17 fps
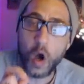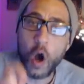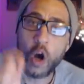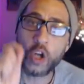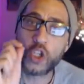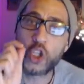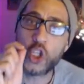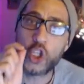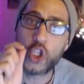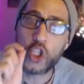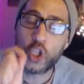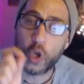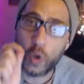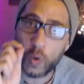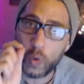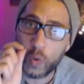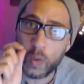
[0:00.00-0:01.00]
are
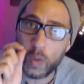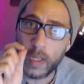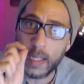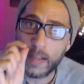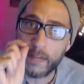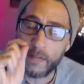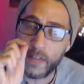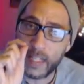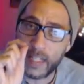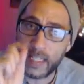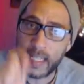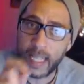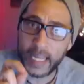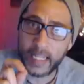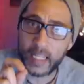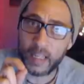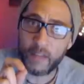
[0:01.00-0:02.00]
so
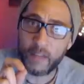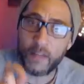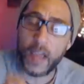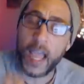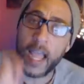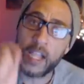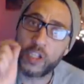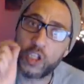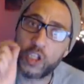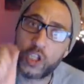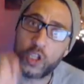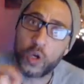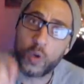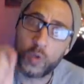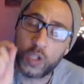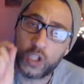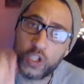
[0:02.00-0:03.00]
vindictive and
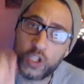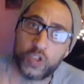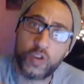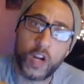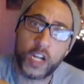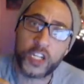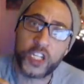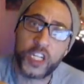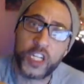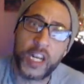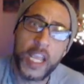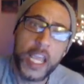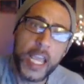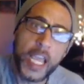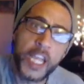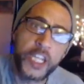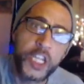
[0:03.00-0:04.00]
so destruction,
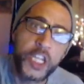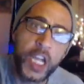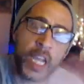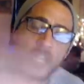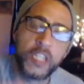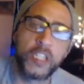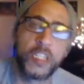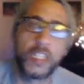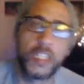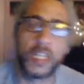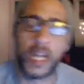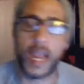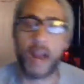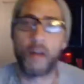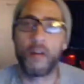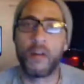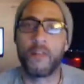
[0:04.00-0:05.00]
it changes the
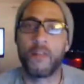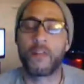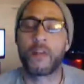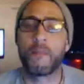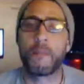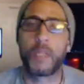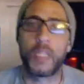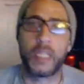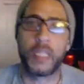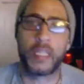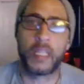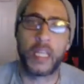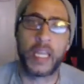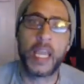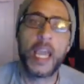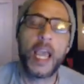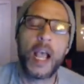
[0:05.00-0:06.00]
narrative
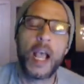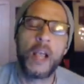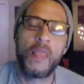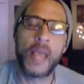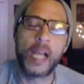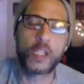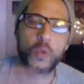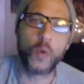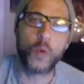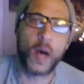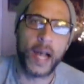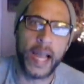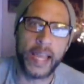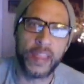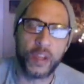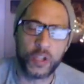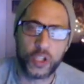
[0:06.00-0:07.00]
completely. And that's
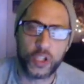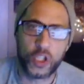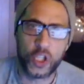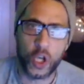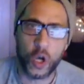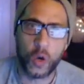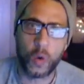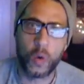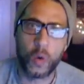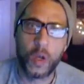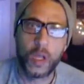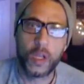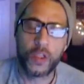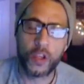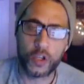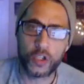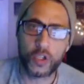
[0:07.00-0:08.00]
why they're so
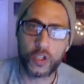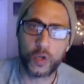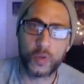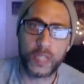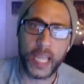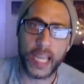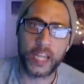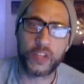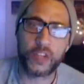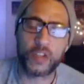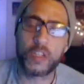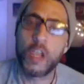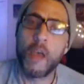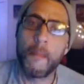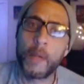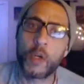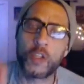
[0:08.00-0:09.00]
they're so dangerous
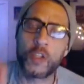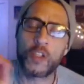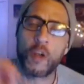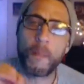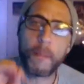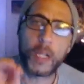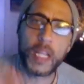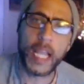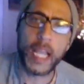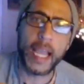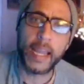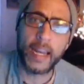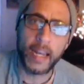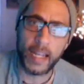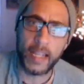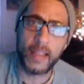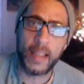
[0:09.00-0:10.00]
because they're
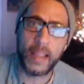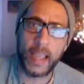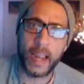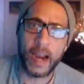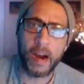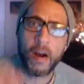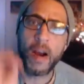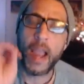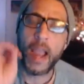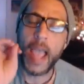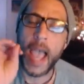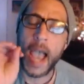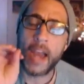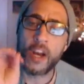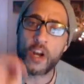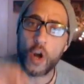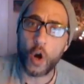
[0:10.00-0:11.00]
planted in there
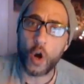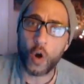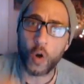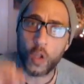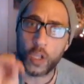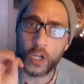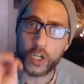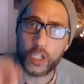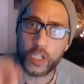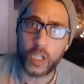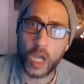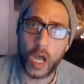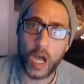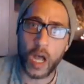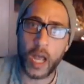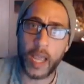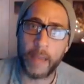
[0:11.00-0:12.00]
at an earlier
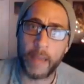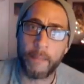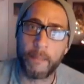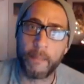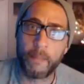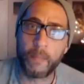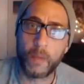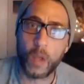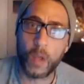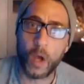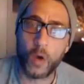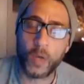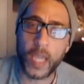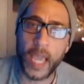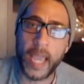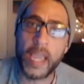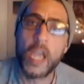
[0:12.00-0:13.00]
time,
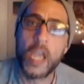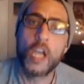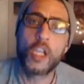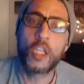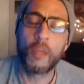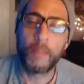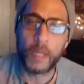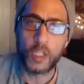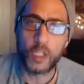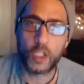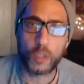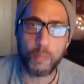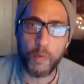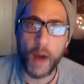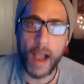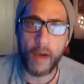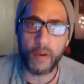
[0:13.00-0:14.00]
okay, to be
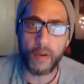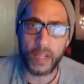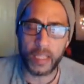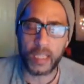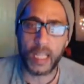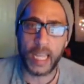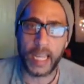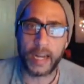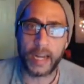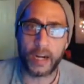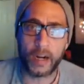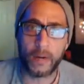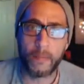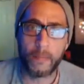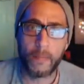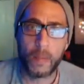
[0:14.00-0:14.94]
sprouted later.